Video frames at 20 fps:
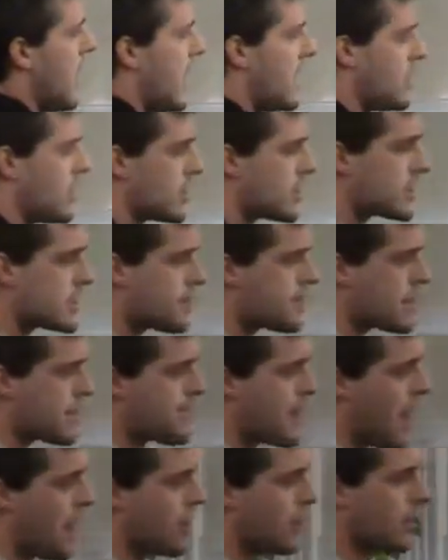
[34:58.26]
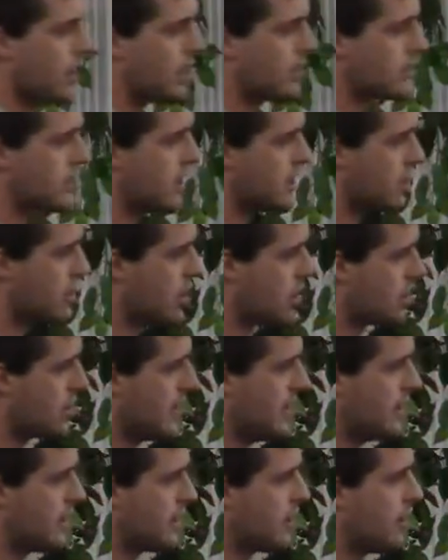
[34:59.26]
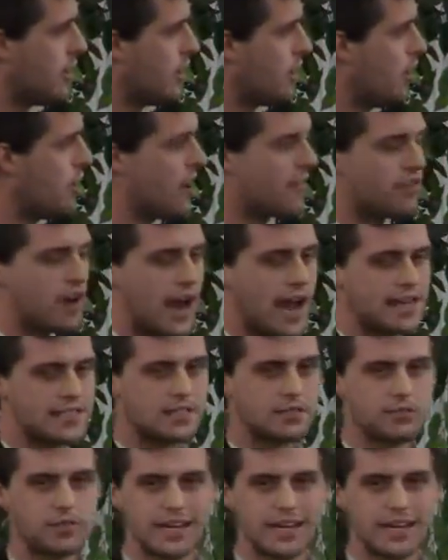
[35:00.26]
And look at some of the parallels that occur. Whoever has it,